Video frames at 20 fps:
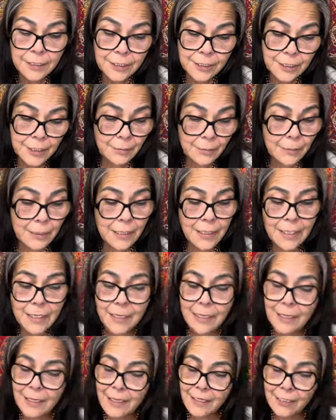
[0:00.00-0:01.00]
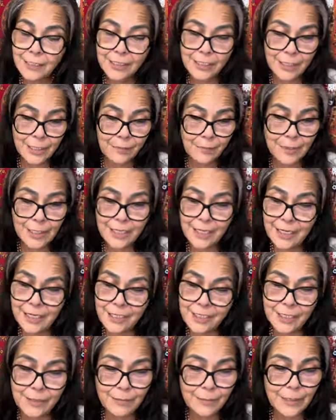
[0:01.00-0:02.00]
Gemini, Gemini,
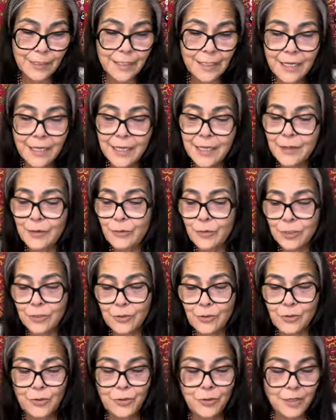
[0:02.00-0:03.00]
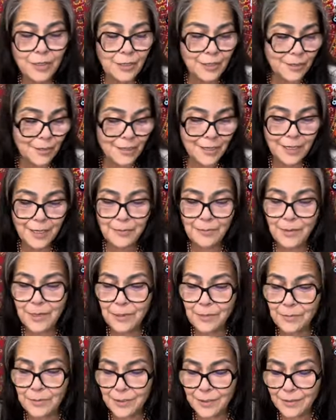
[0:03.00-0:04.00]
Gemini, what's going on here,
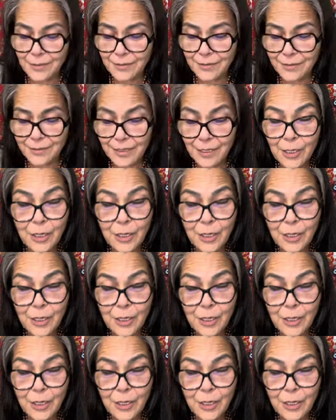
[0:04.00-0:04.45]
babies?